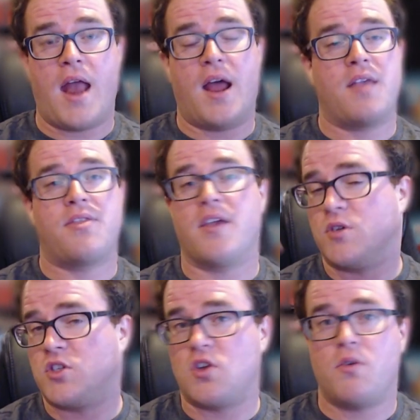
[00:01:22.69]
And I think
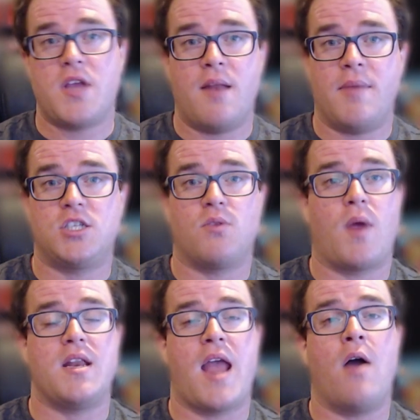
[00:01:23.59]
with Sony Animation
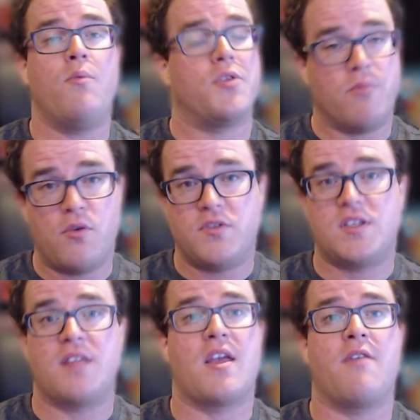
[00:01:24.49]
right now, with the movies
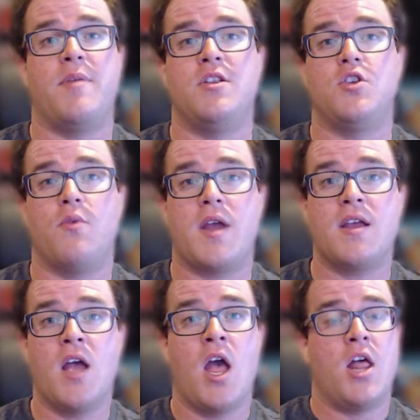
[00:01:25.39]
that they have been doing,